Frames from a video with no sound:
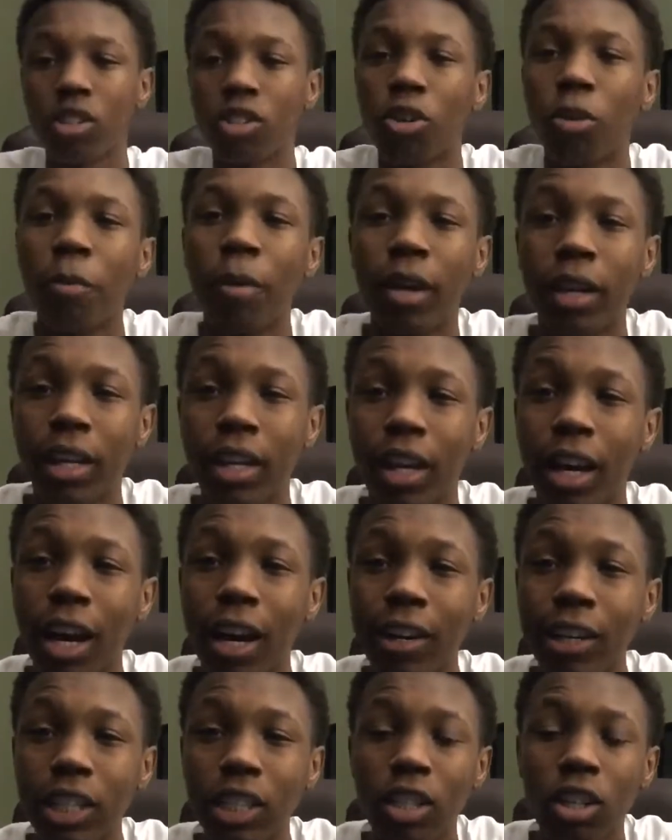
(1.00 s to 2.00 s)
So my nigga,
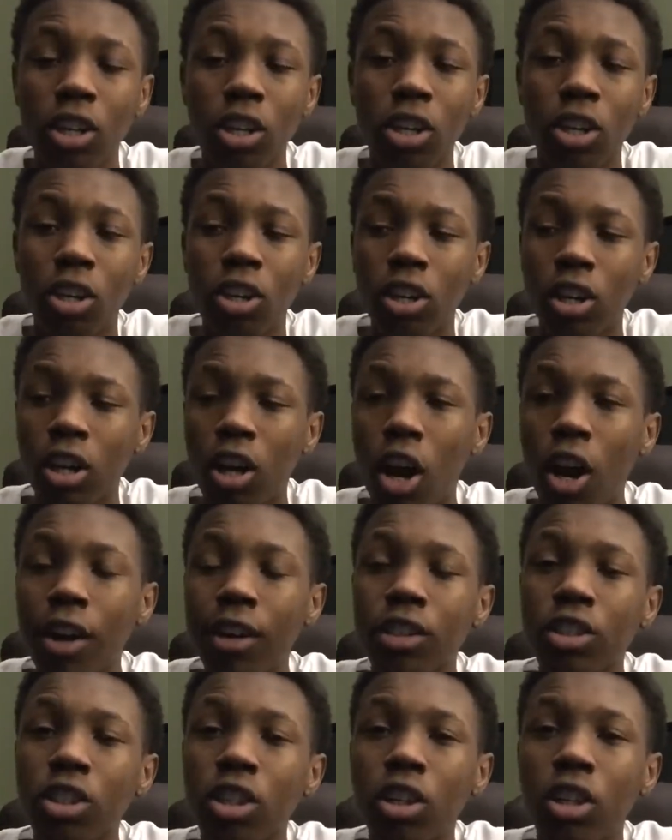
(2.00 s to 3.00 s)
I
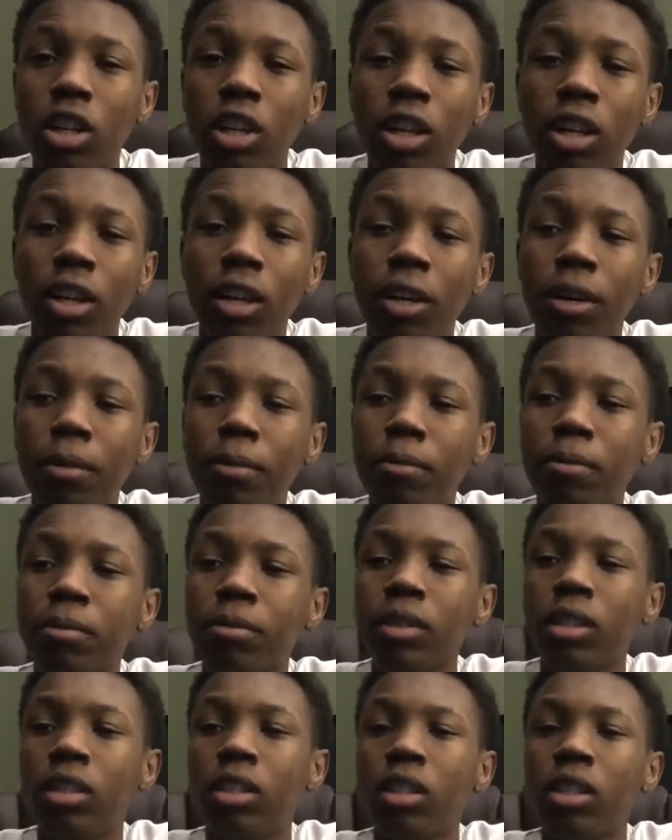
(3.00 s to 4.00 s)
was on
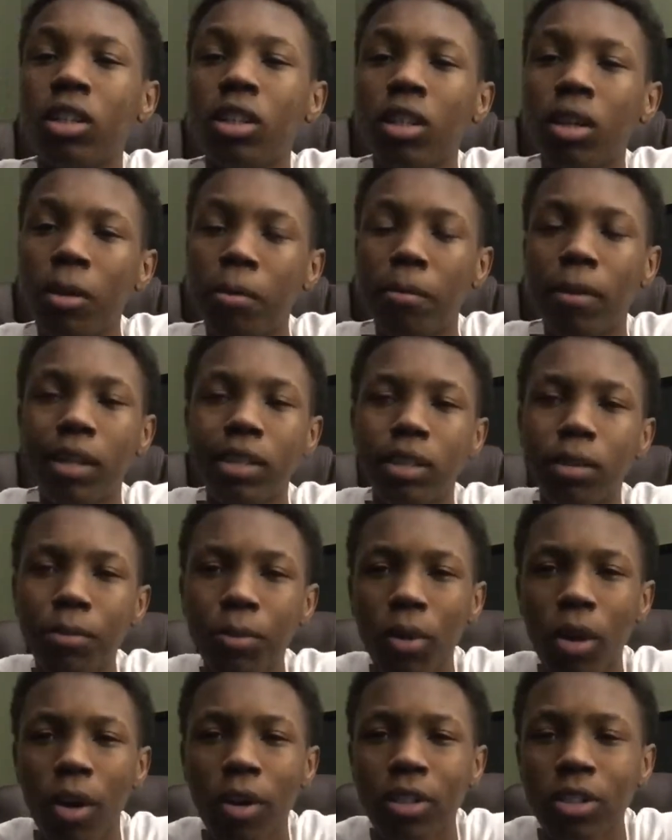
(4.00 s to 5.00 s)
but to
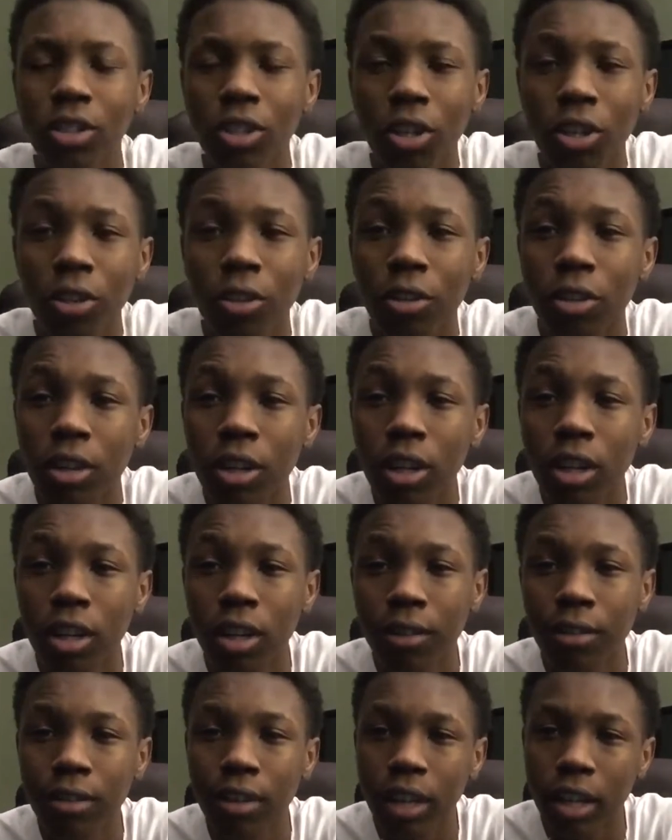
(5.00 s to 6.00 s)
me, I was
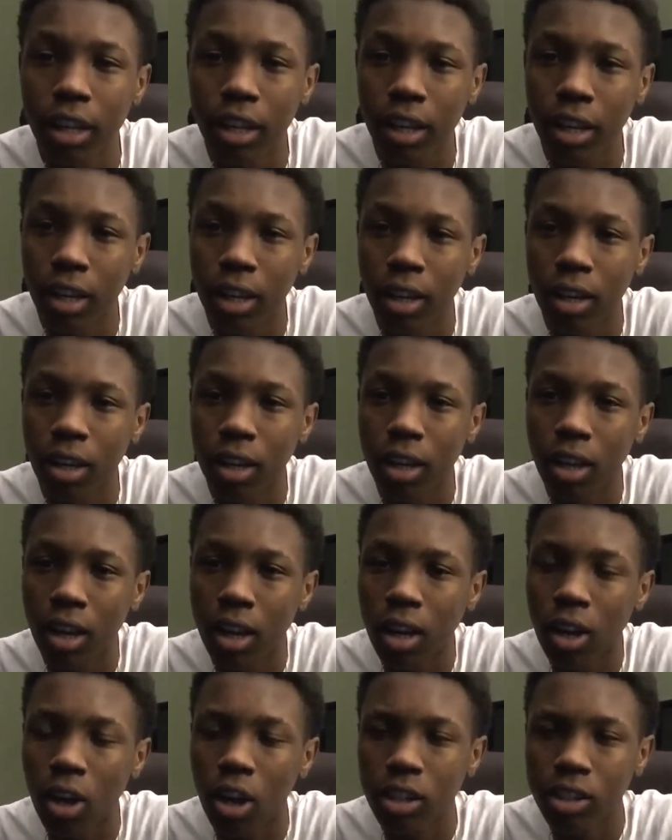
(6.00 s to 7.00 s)
on
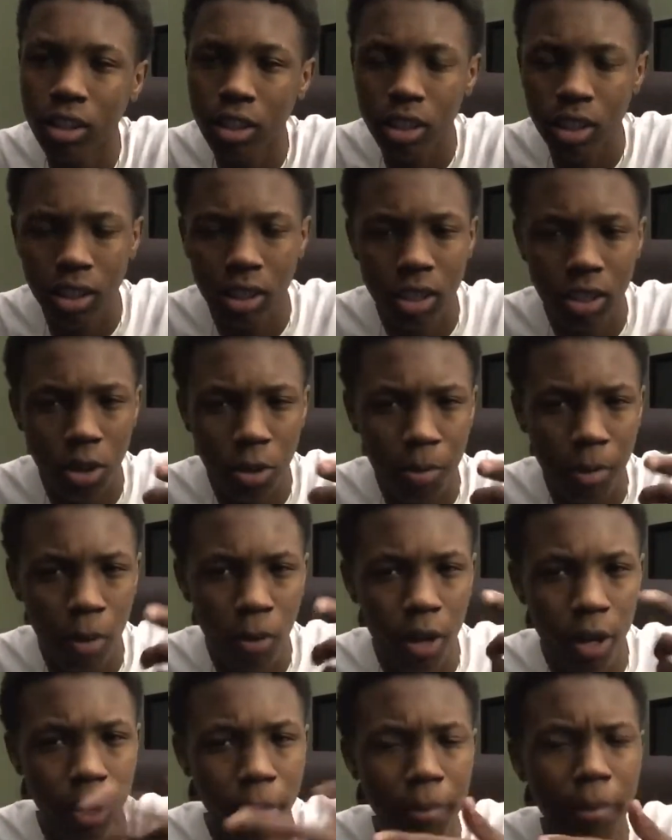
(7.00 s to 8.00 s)
I seen this shit on my
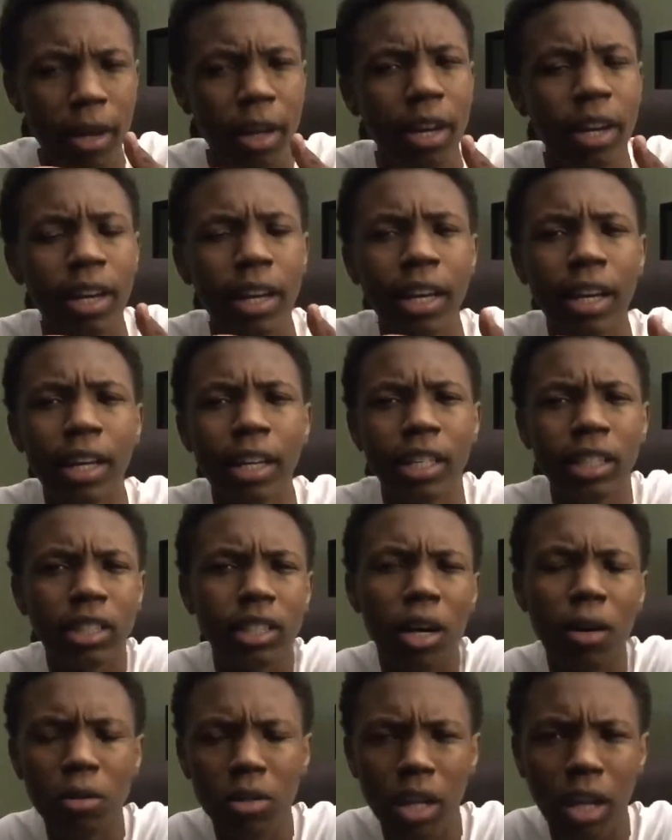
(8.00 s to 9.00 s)
recommended, nigga. This
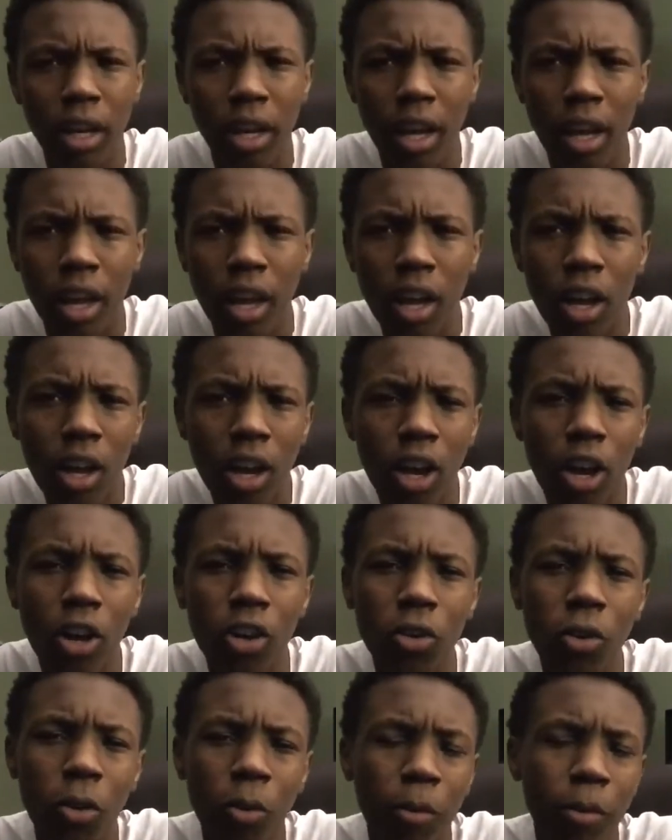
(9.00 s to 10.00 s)
shit, I was like,
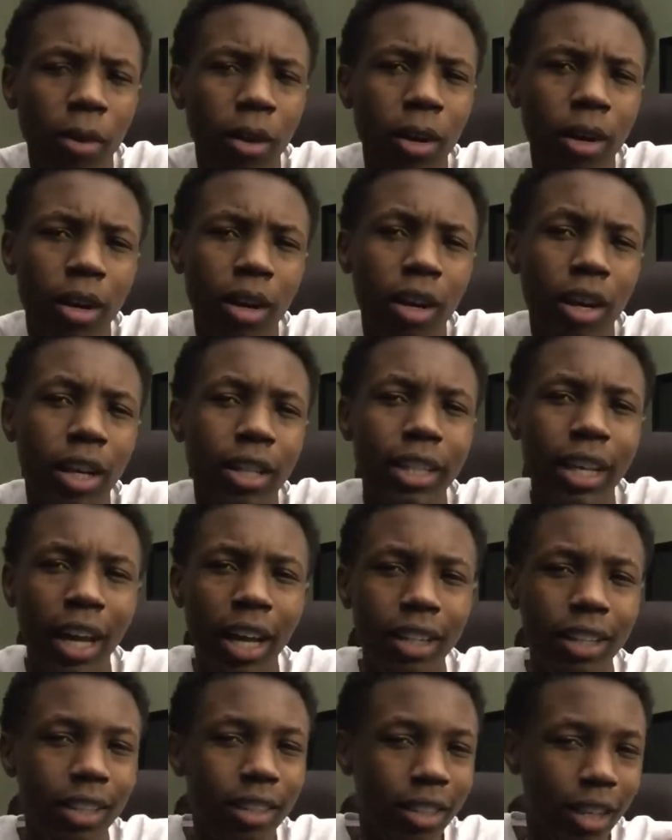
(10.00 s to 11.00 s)
hold on, bro, cause it
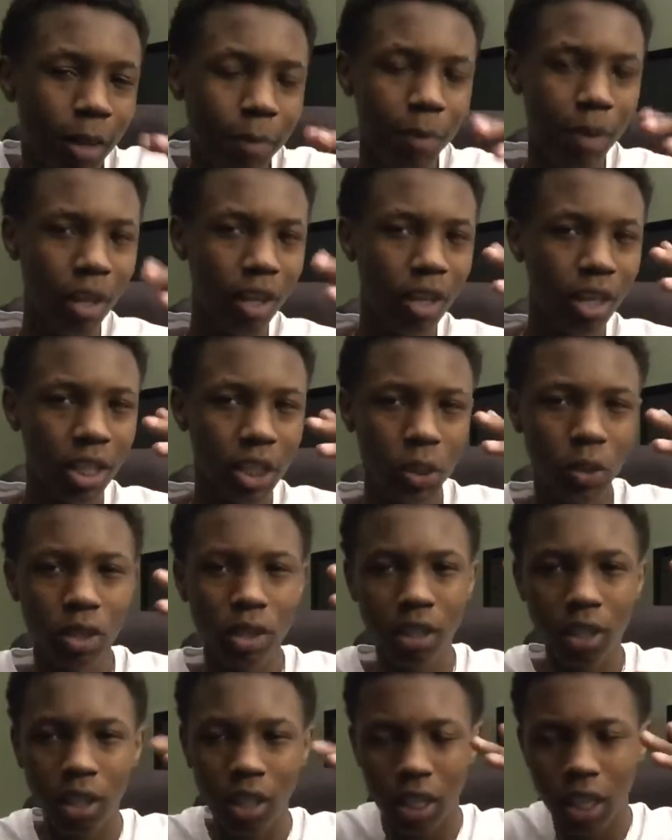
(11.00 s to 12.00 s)
had the thumbnail. And that shit
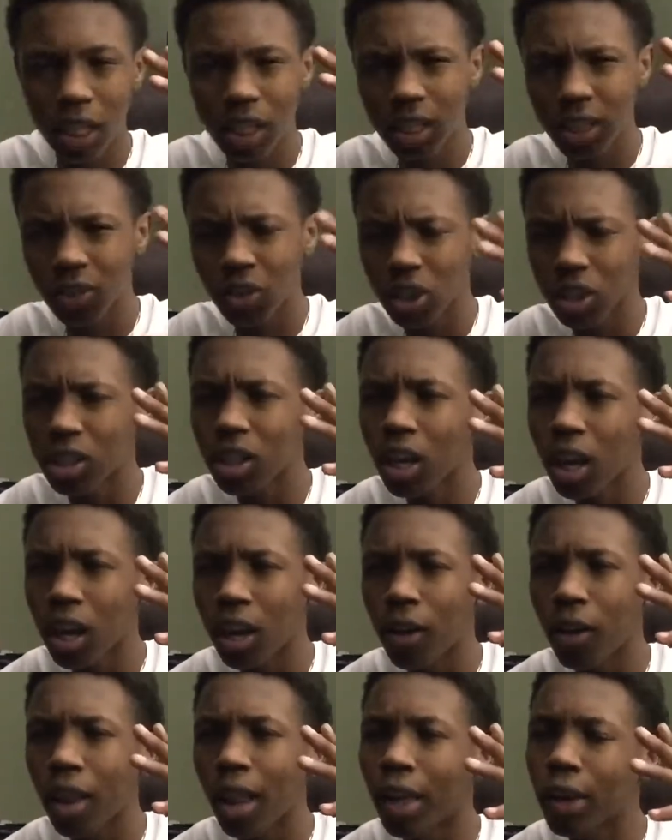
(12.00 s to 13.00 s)
looked, that shit was
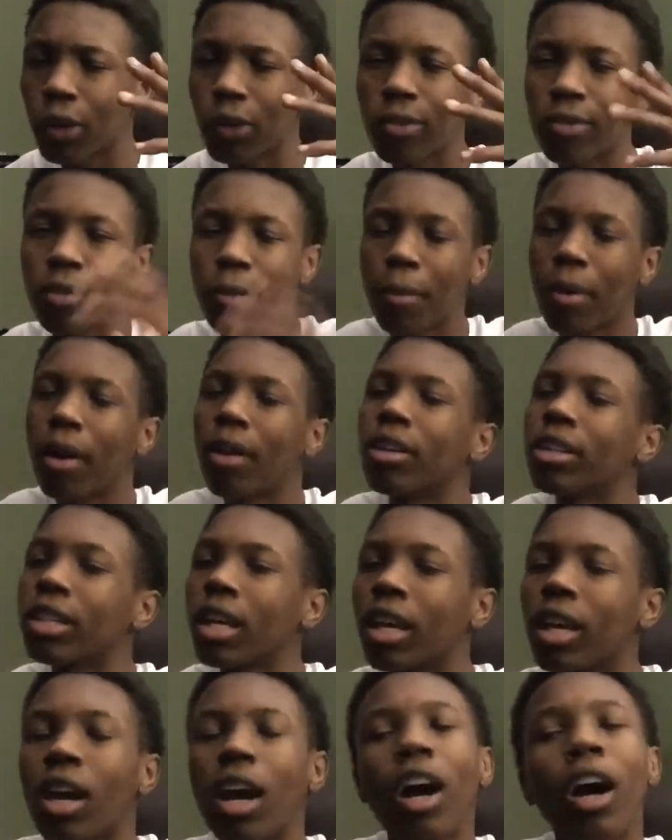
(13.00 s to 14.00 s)
kind of like, you feel me? I was
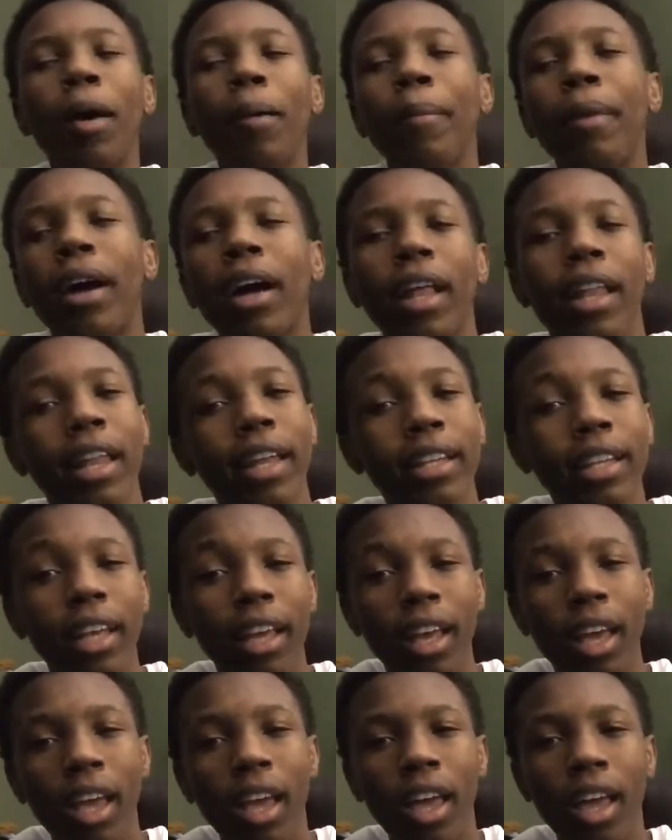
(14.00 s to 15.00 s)
like, all right, but I clicked
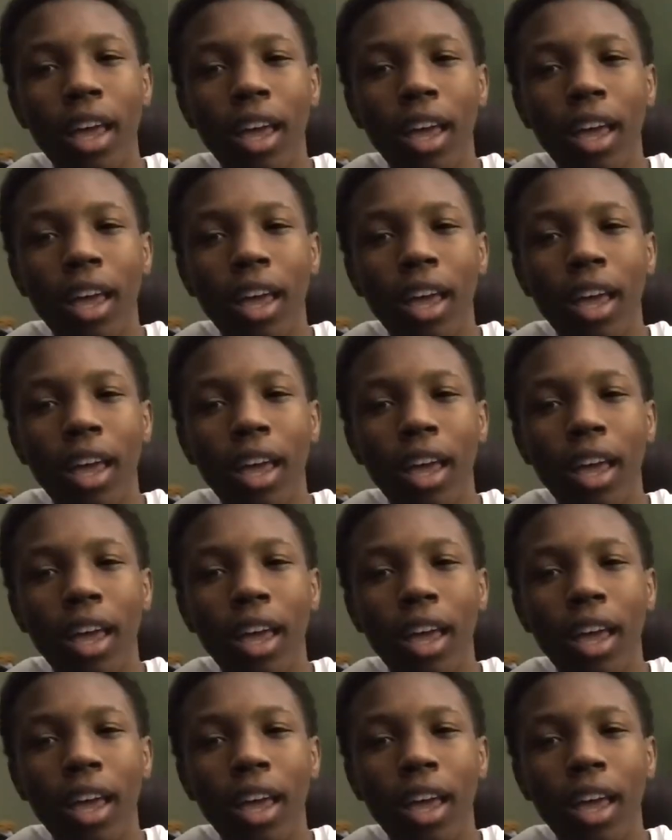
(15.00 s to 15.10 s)
it,